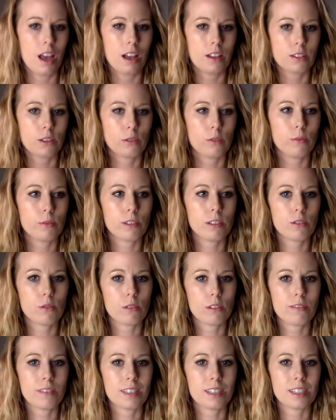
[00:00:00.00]
So it was
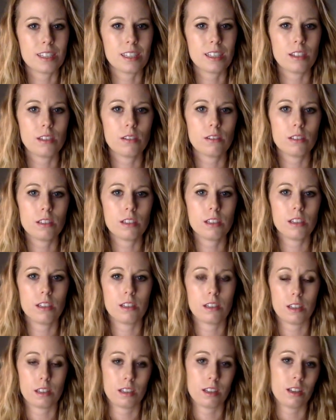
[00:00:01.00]
sort of this
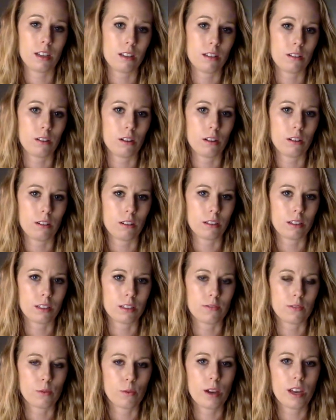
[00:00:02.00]
gilded, again, along the
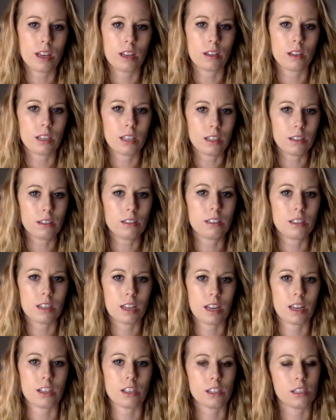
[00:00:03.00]
lines of Twain, gilded
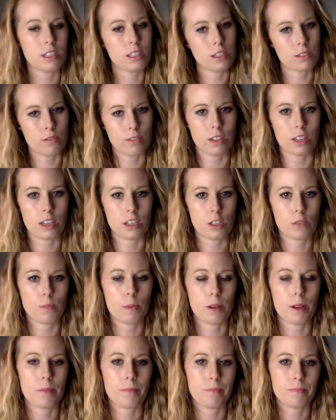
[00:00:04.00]
age. It's a different age,
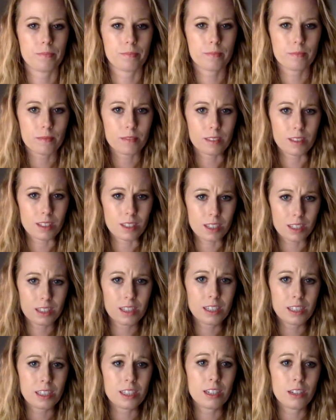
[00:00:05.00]
but
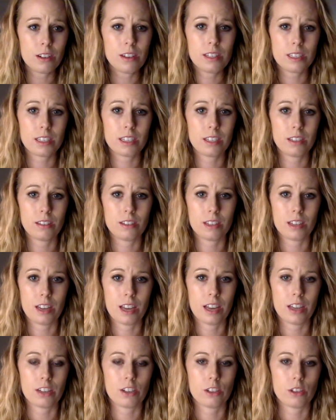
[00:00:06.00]
this here is a gilded
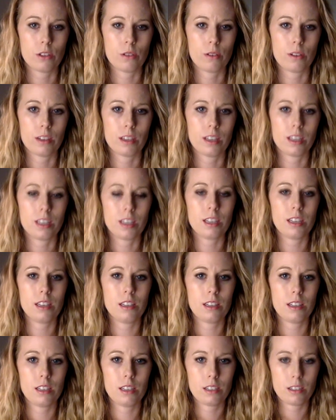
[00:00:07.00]
age. So
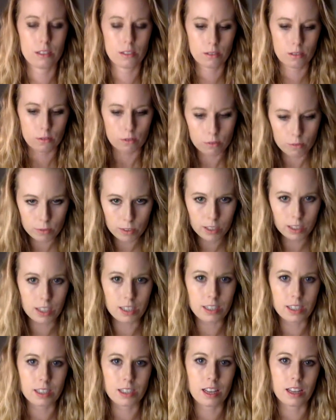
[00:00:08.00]
he's
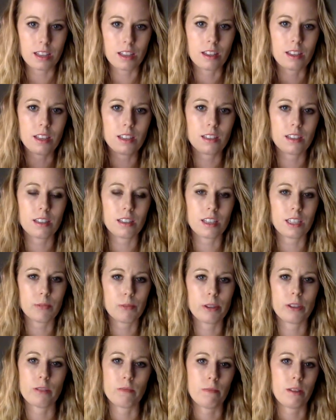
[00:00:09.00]
realizing that the things that they
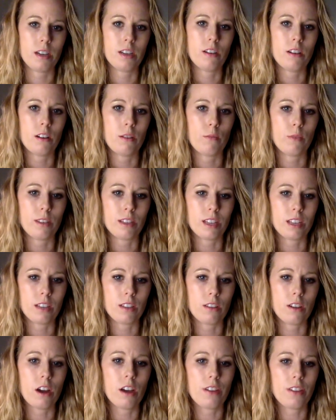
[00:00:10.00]
spent their money on and what they
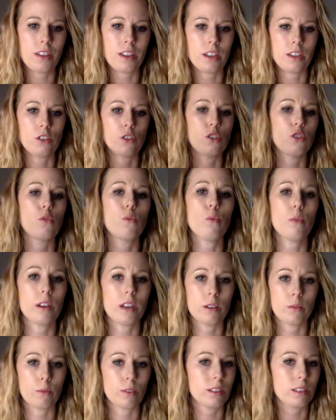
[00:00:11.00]
thought they
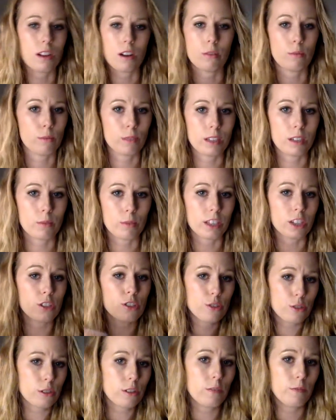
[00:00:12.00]
enjoyed was not real. What they
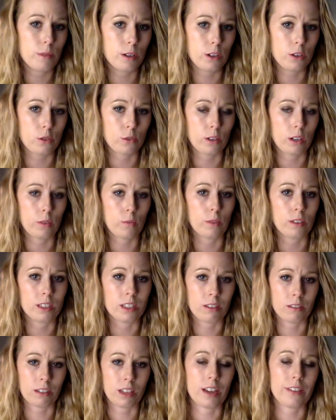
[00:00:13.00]
should have been enjoying was
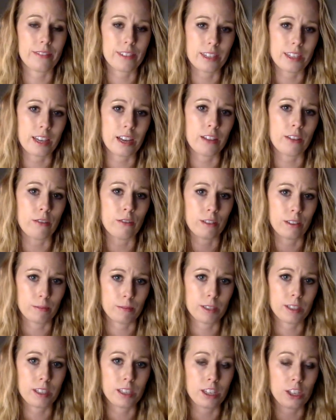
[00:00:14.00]
their life together,
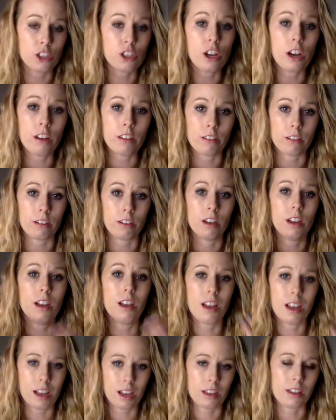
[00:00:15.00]
each other,
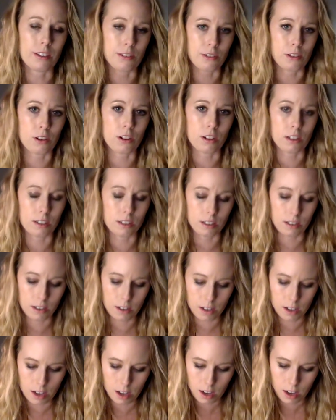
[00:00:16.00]
and their daughter.
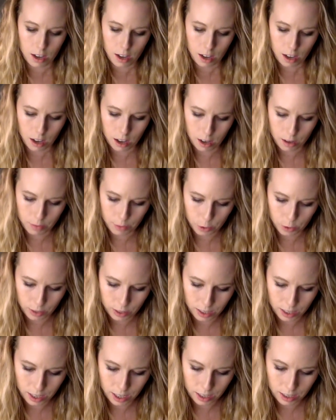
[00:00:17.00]
So he
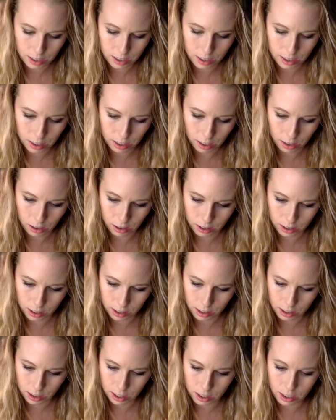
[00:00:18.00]
says on
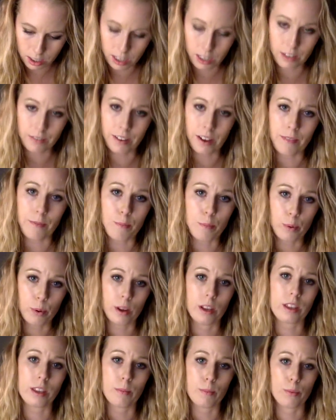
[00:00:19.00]

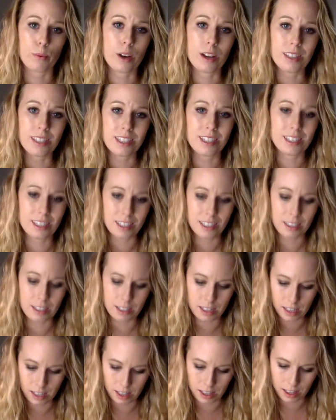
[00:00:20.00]
685, the present was
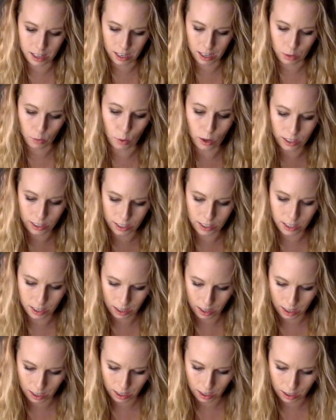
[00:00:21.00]
the
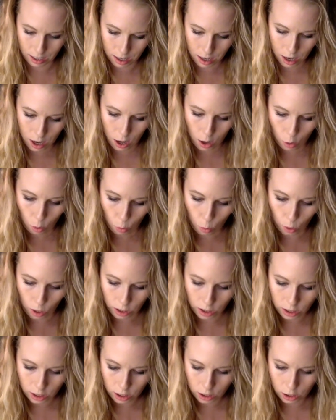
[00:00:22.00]
thing.
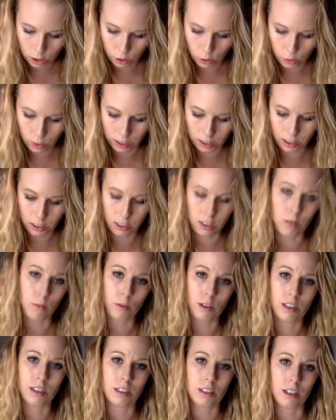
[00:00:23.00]
Work to do and
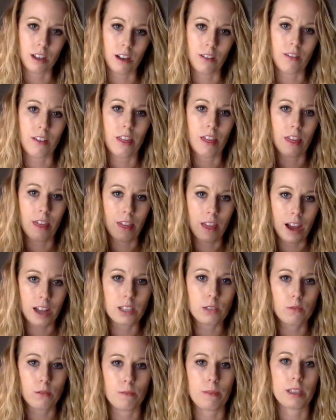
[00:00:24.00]
someone to love.
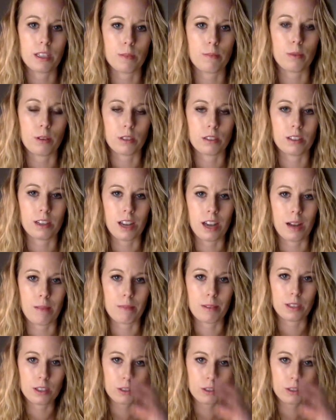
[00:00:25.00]
That's what makes a person happy.